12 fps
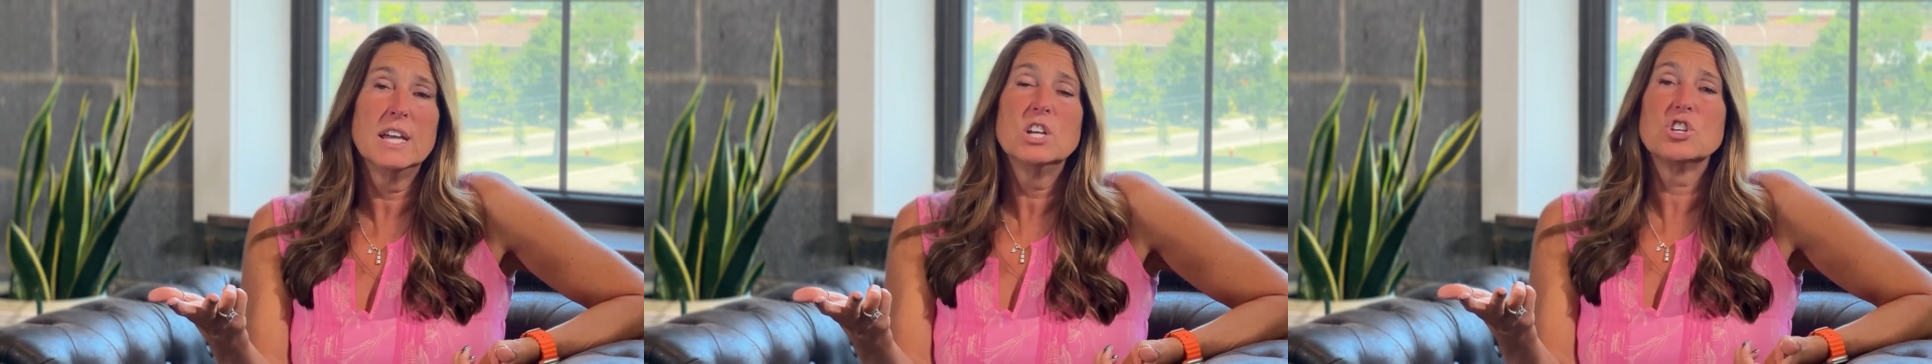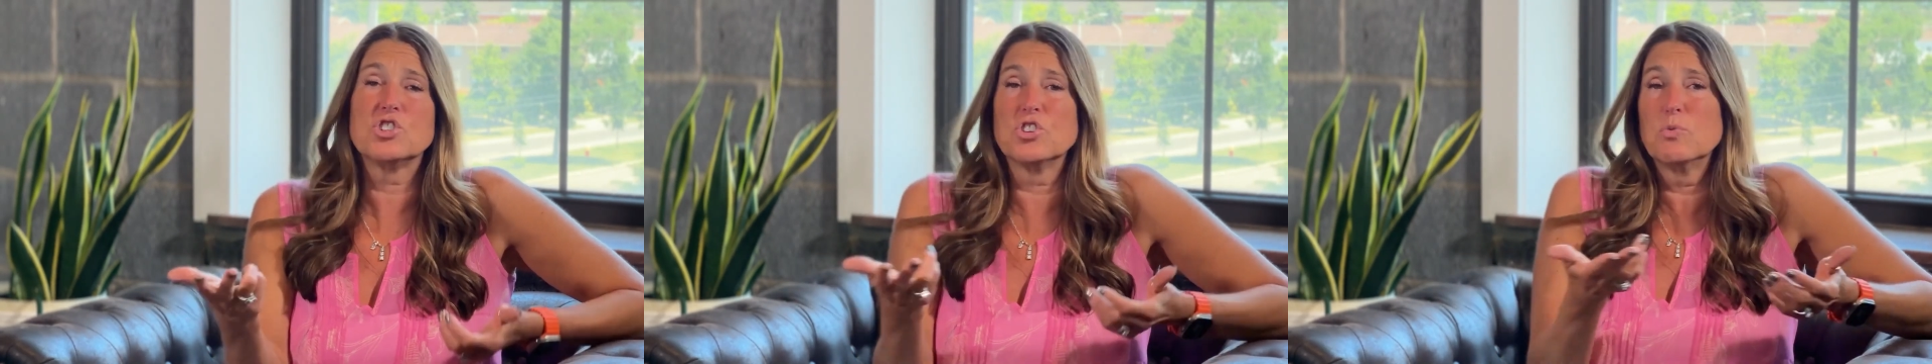
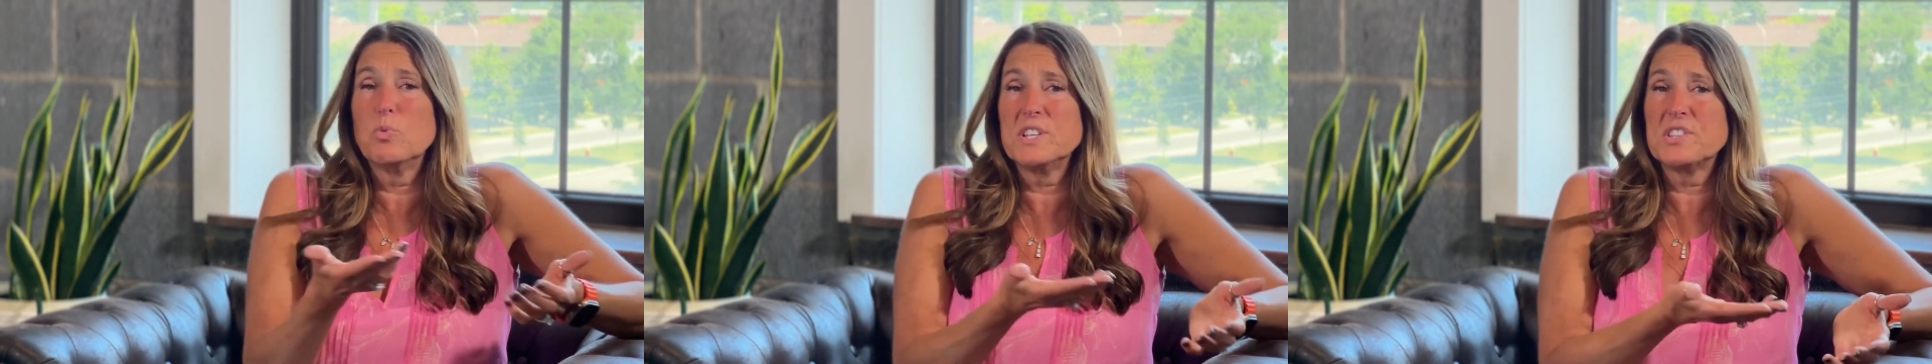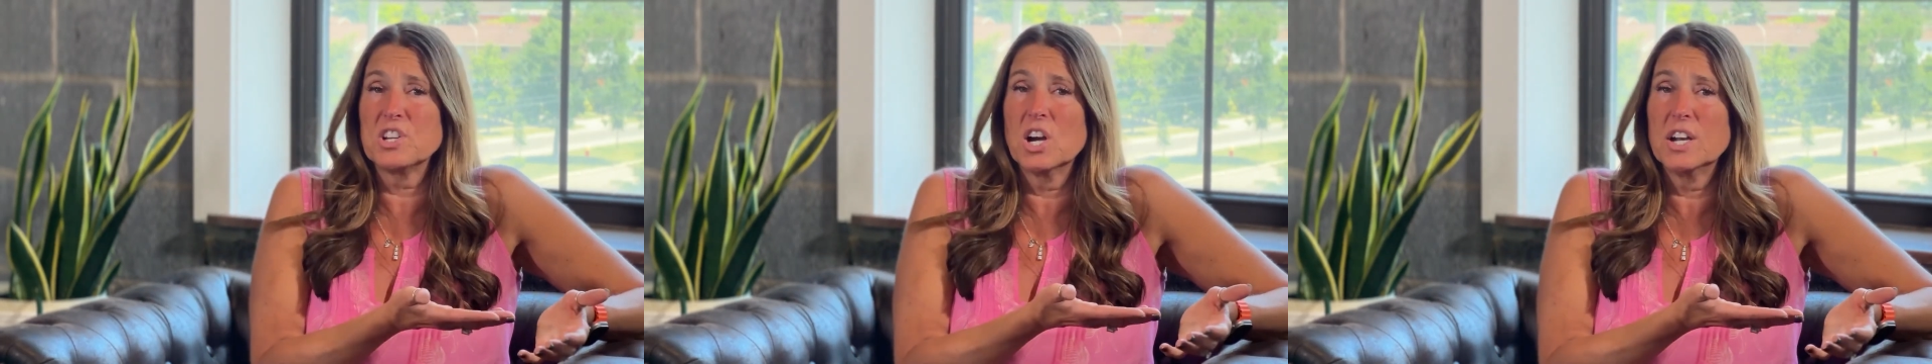Should we
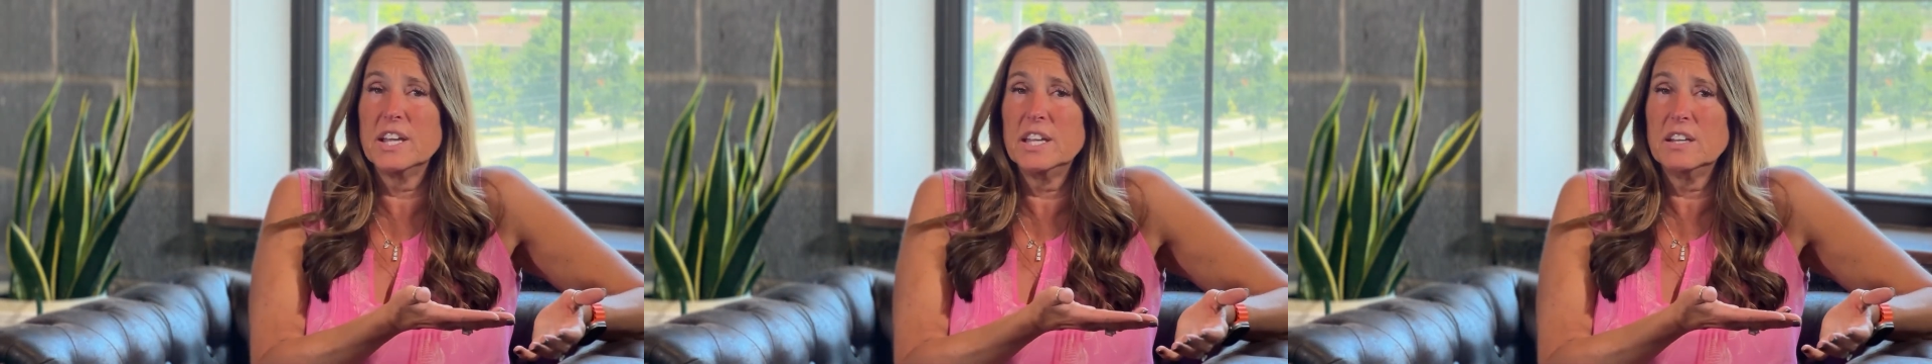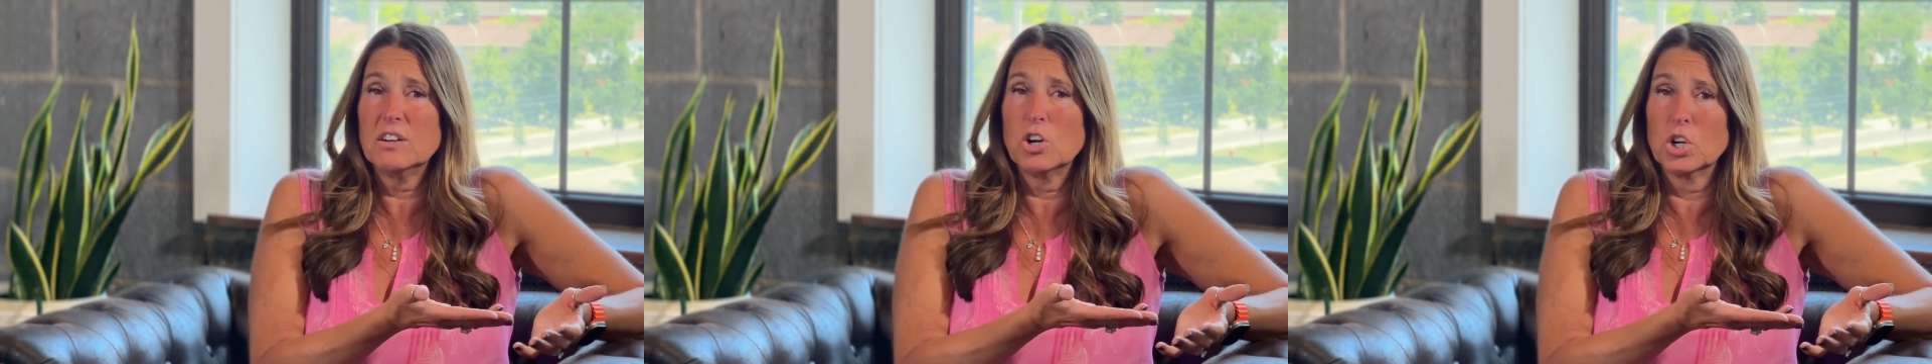start it
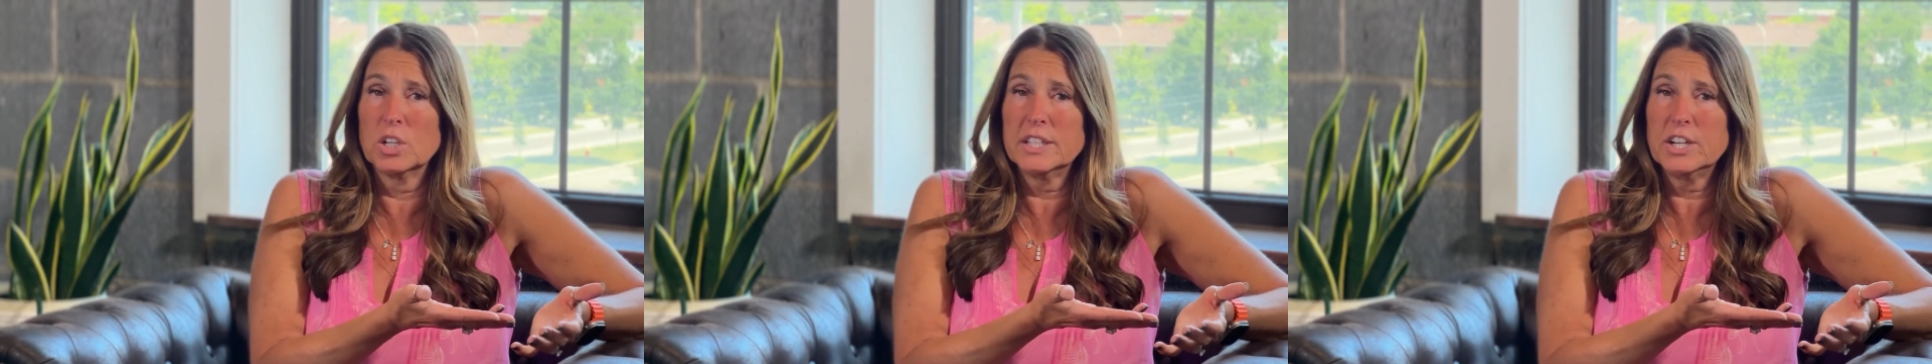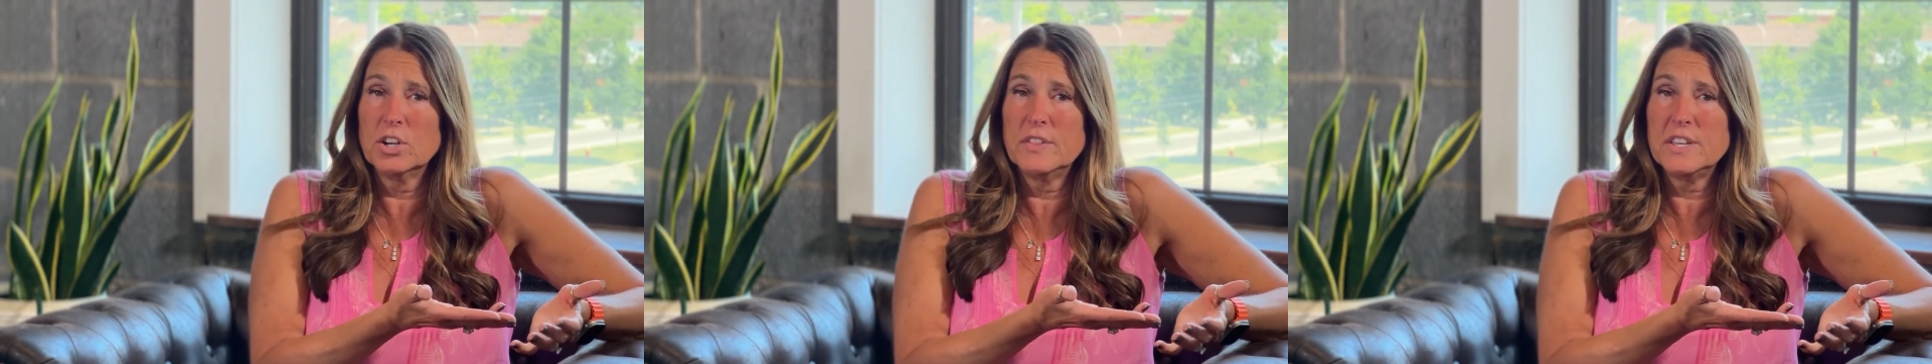
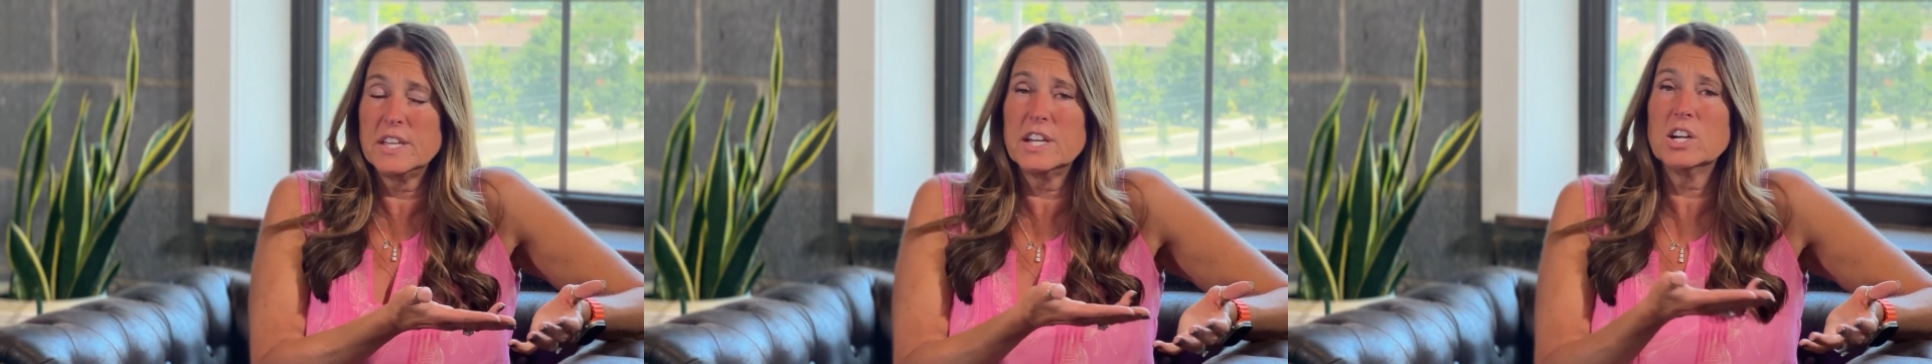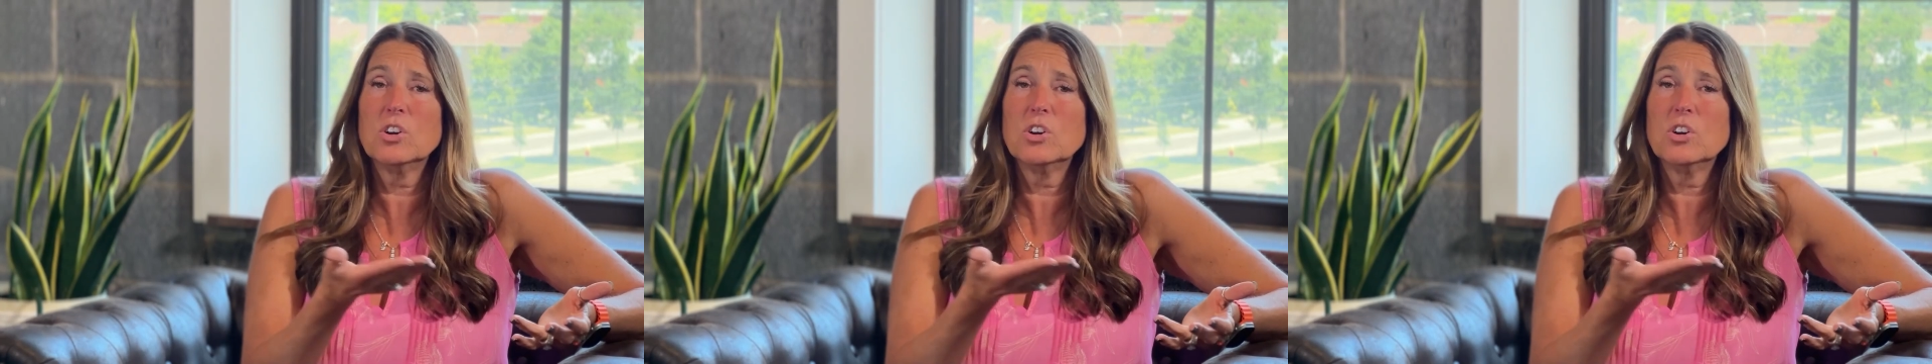earlier in the year,